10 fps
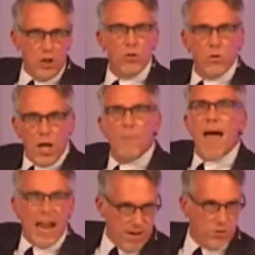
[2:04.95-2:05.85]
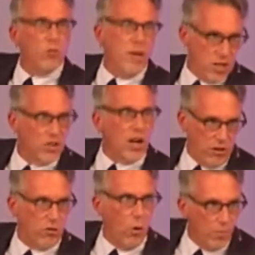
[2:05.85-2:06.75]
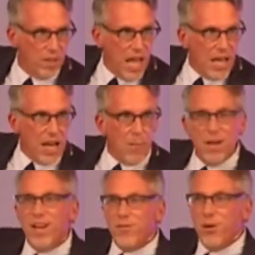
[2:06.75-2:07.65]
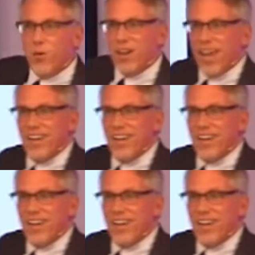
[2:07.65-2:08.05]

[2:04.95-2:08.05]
you come back after you've been to Sunday school. Now, many of you would